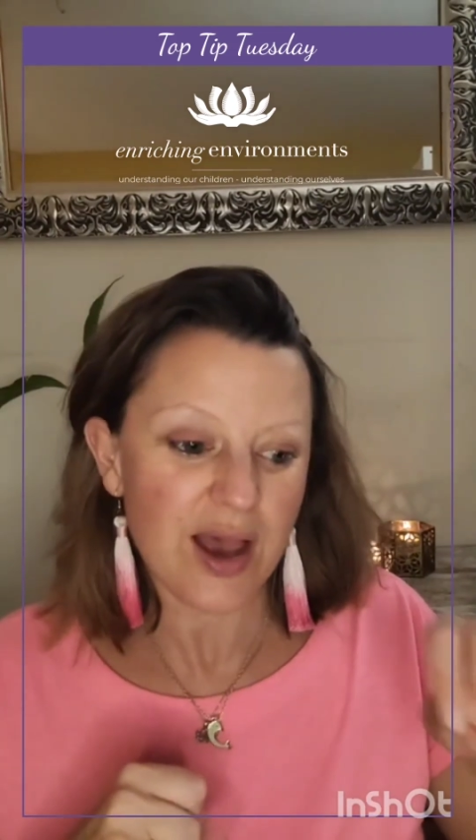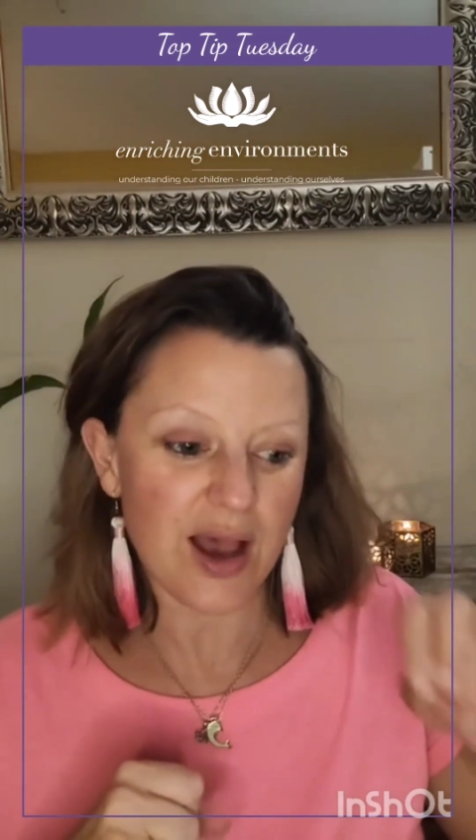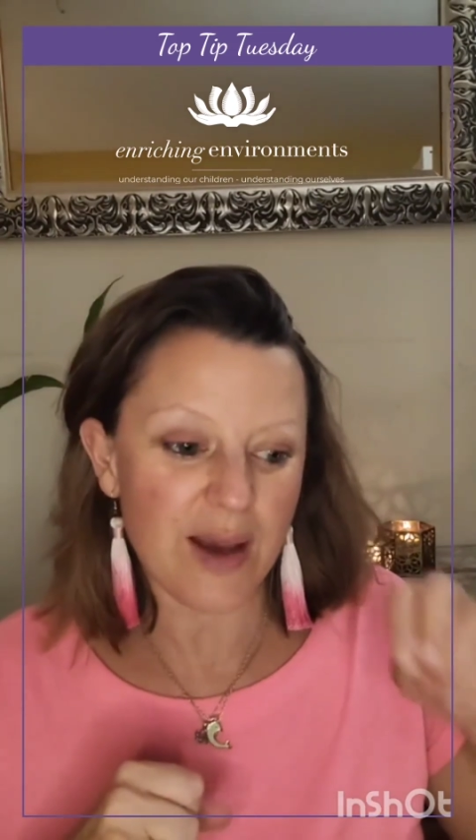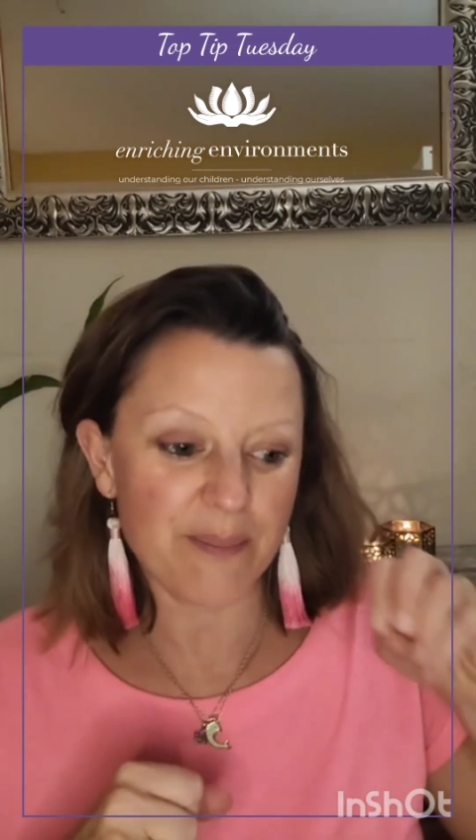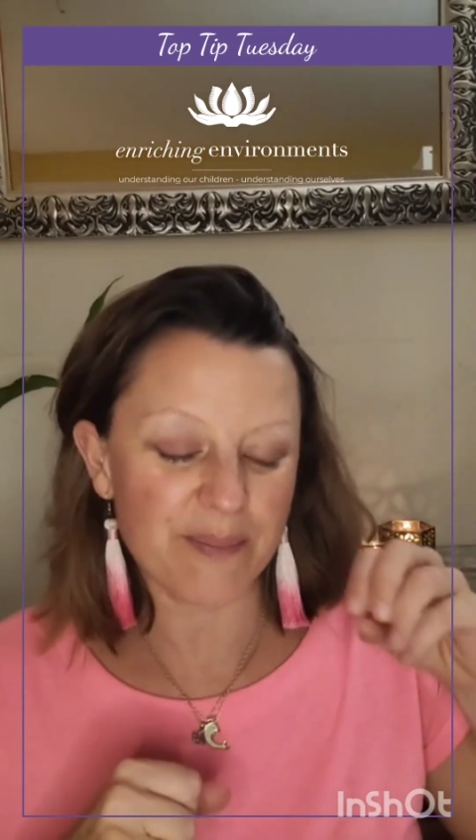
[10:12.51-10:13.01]

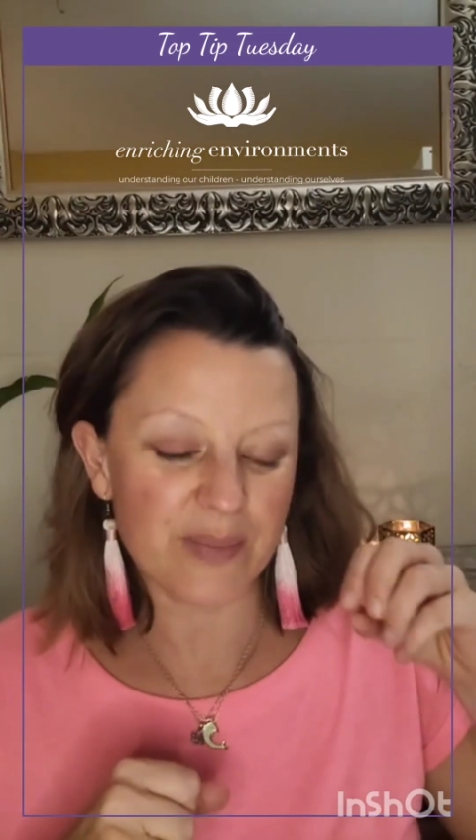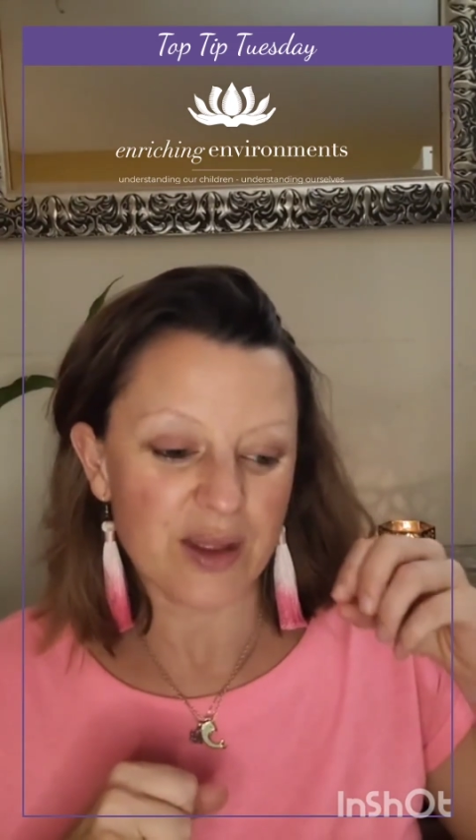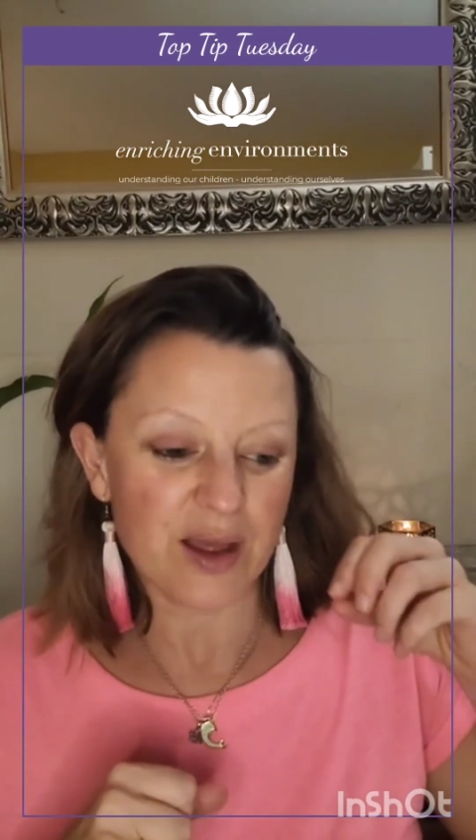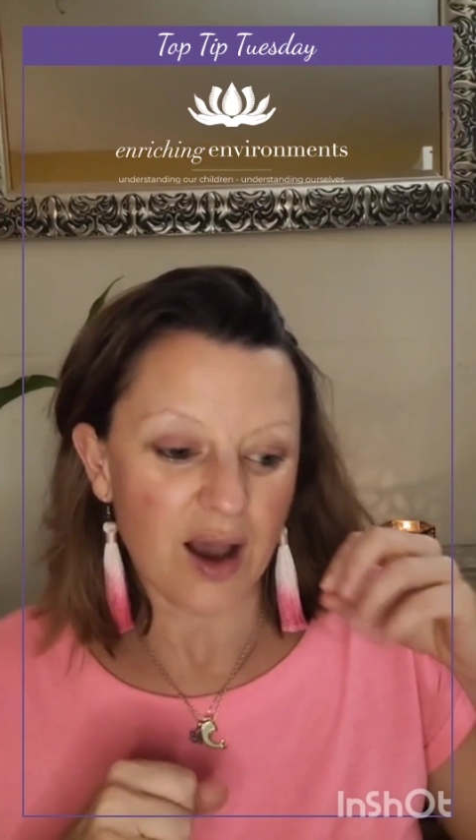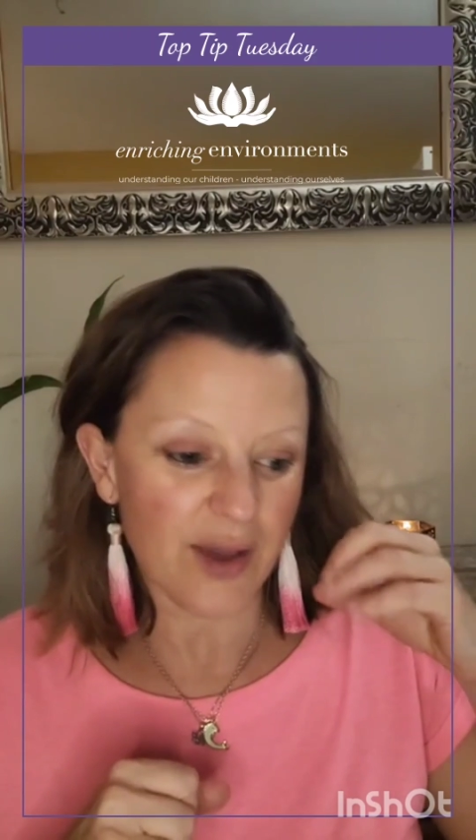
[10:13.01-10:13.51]

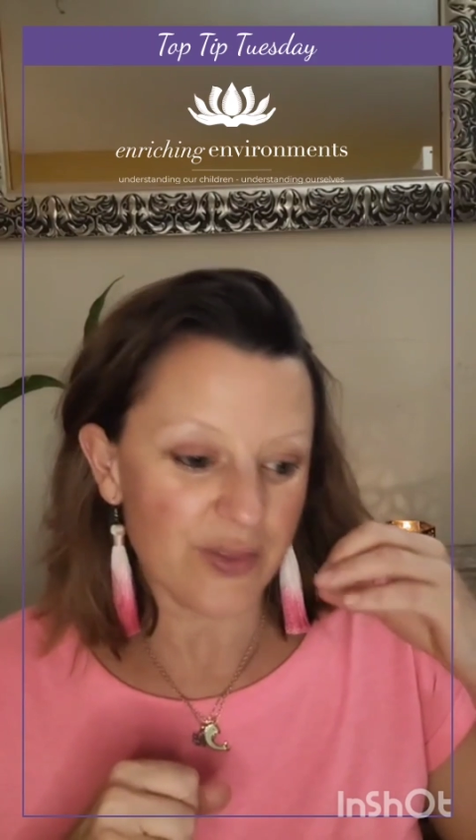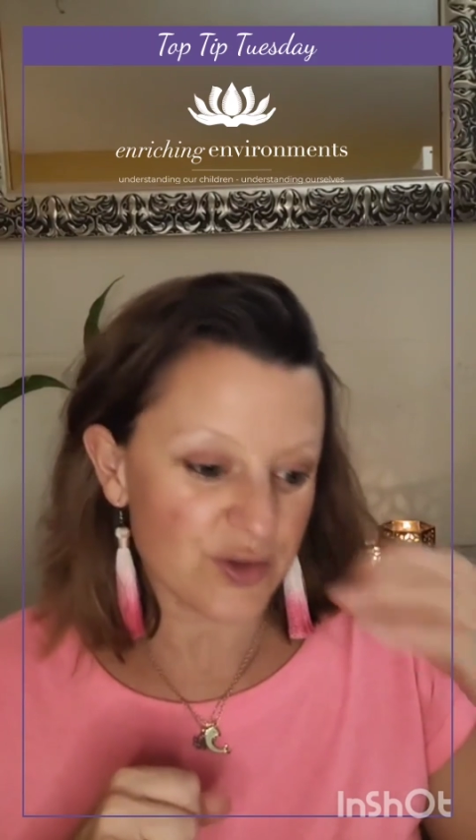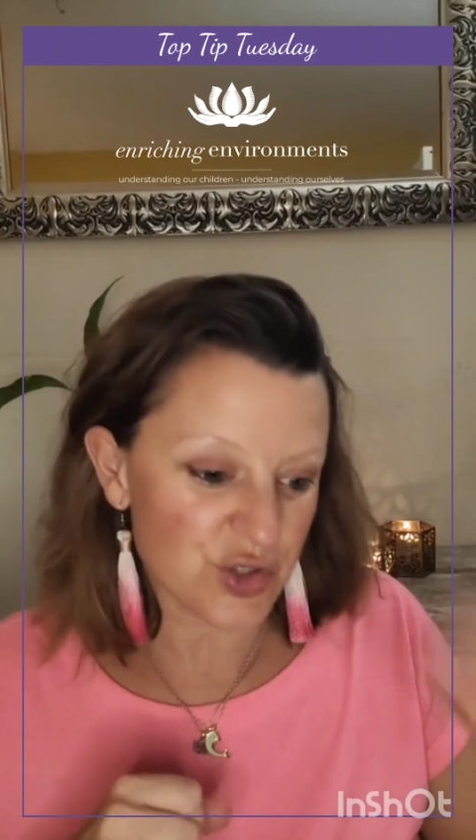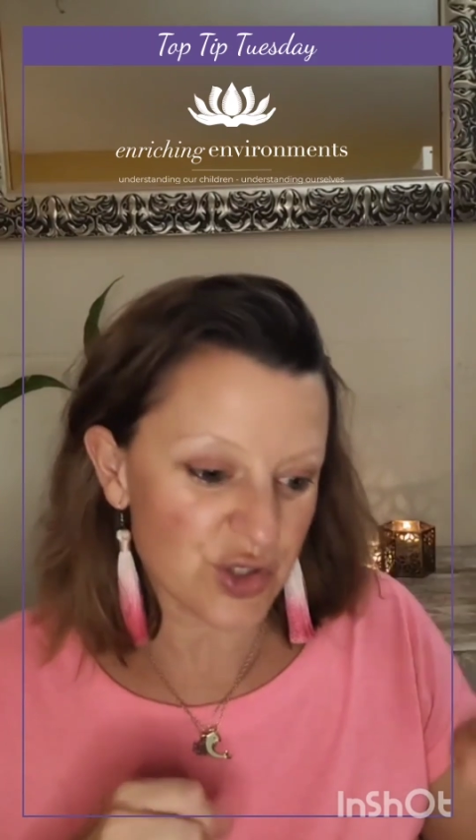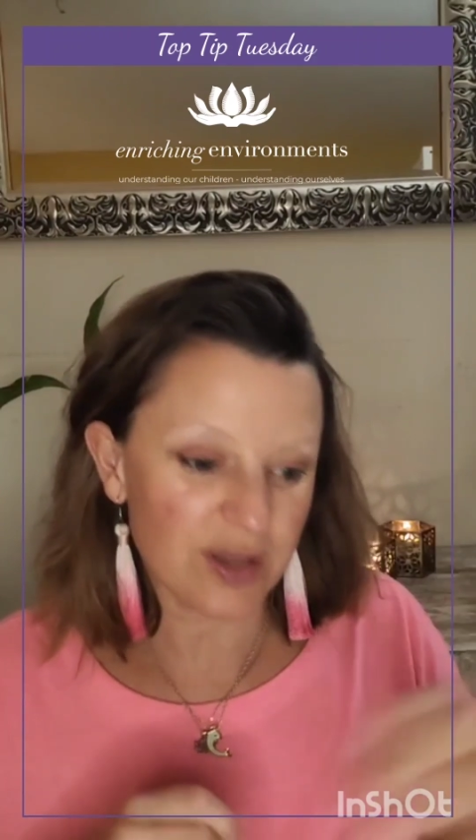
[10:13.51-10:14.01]
either
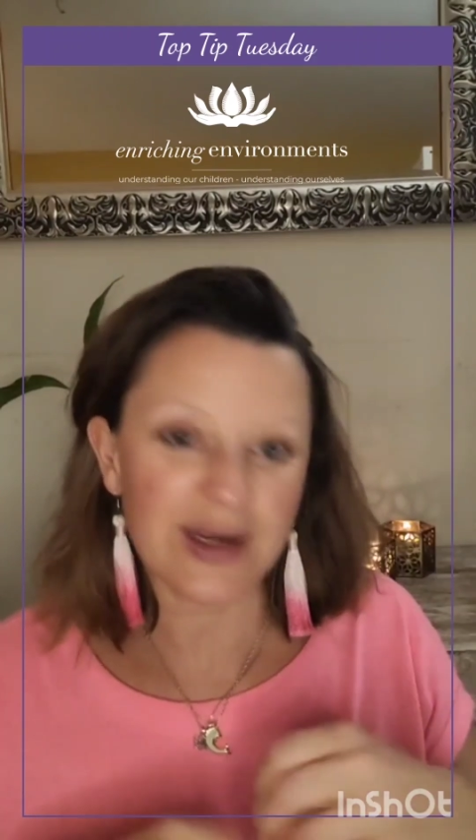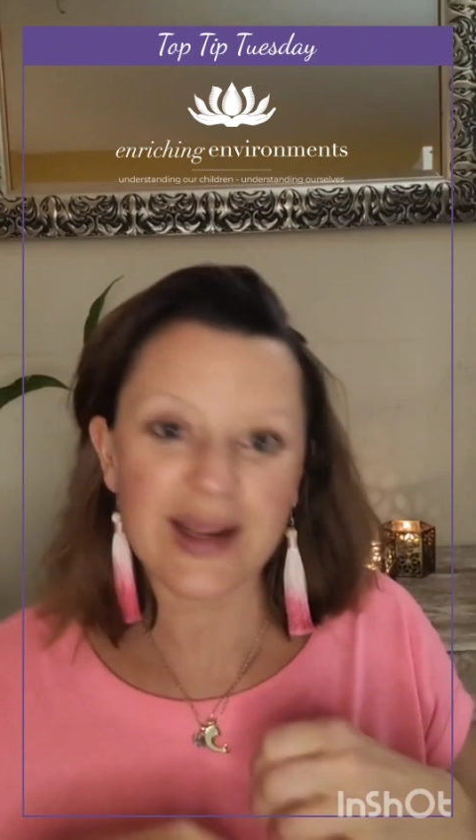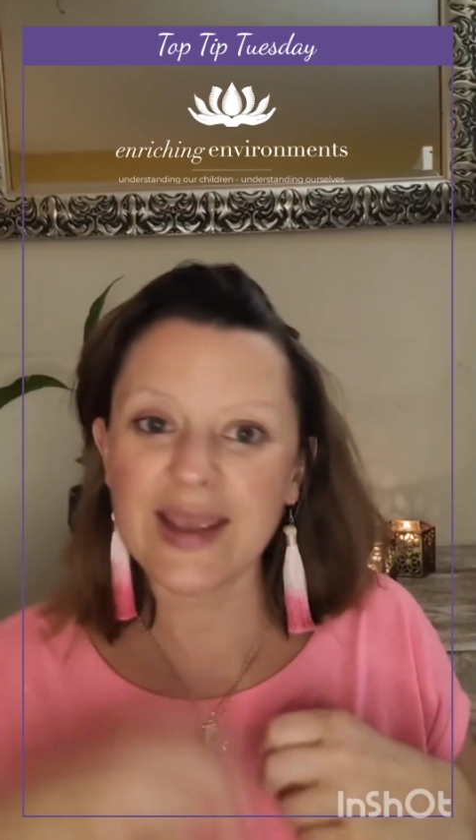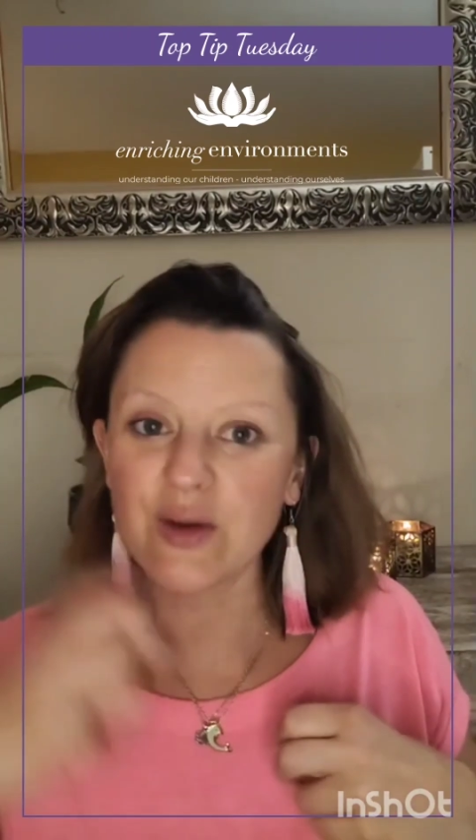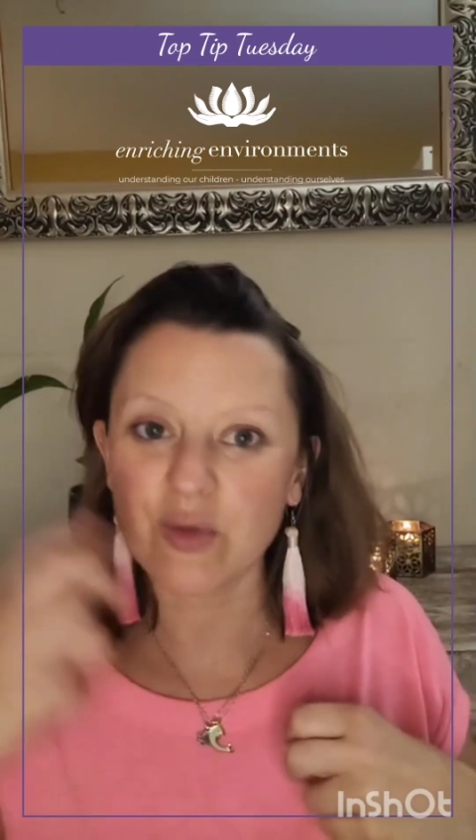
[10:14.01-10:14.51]

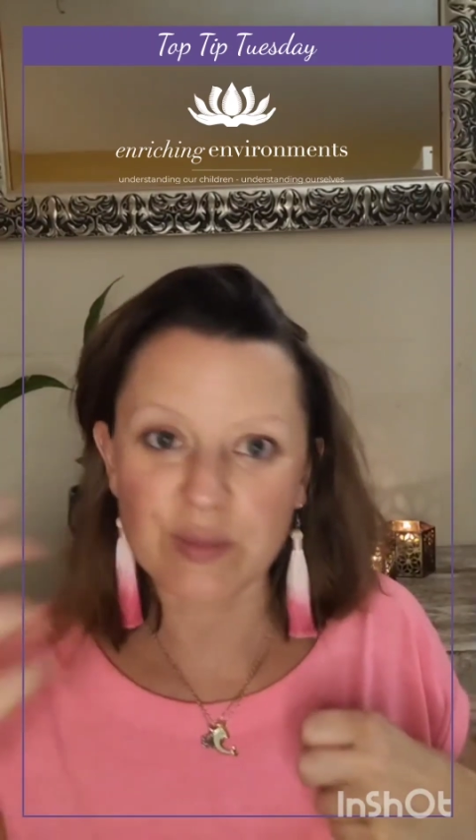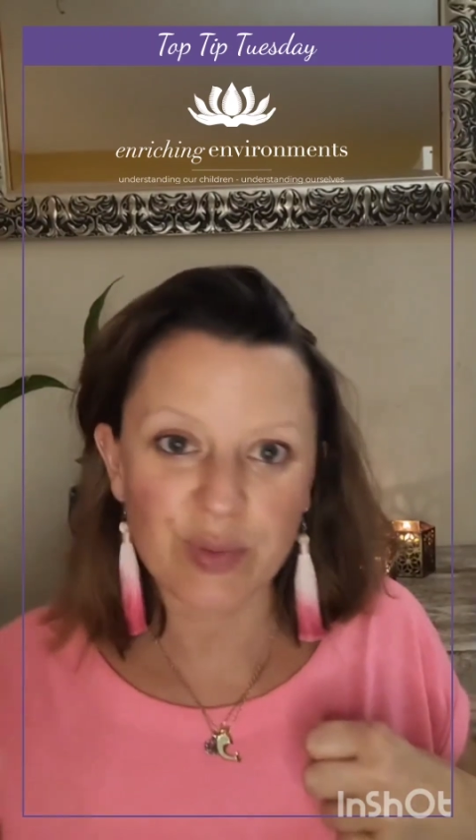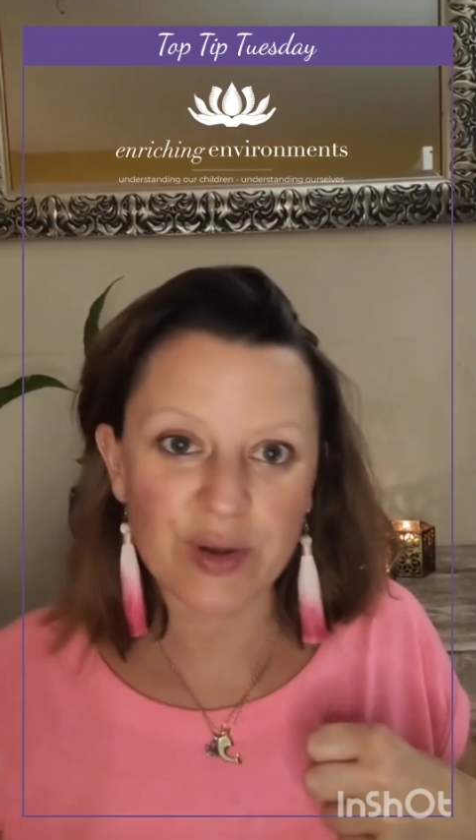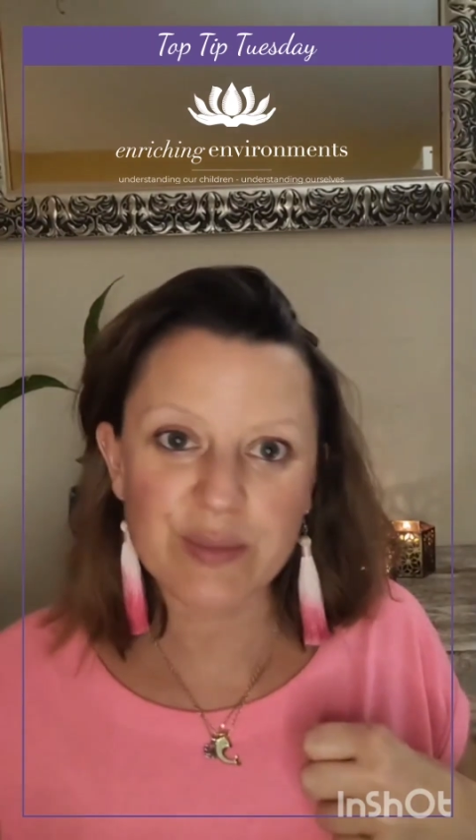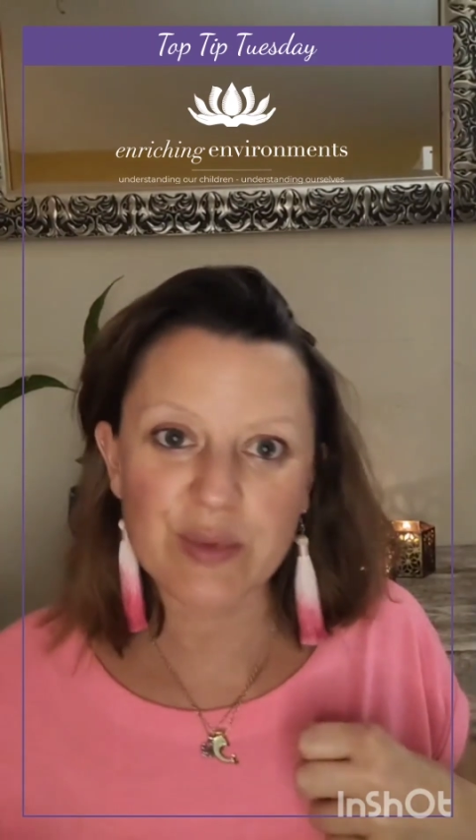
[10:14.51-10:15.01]
journaling or
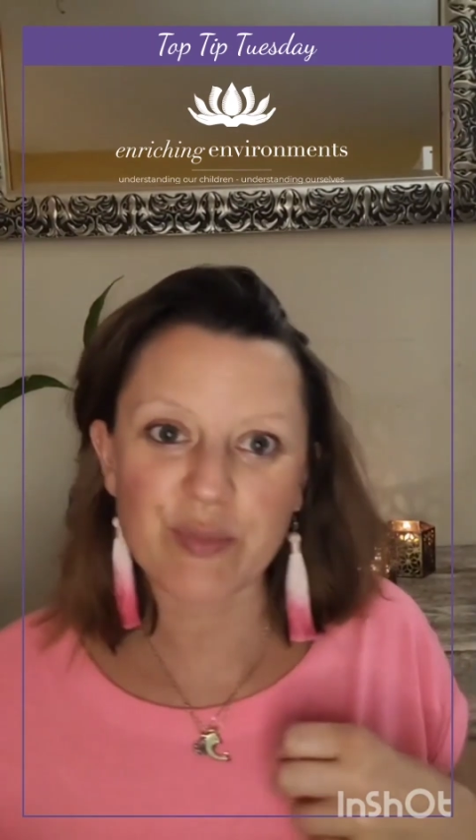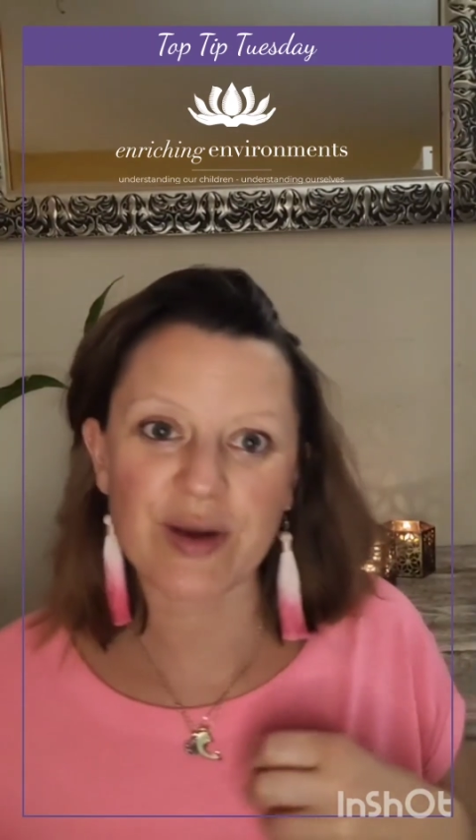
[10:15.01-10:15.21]
embodiment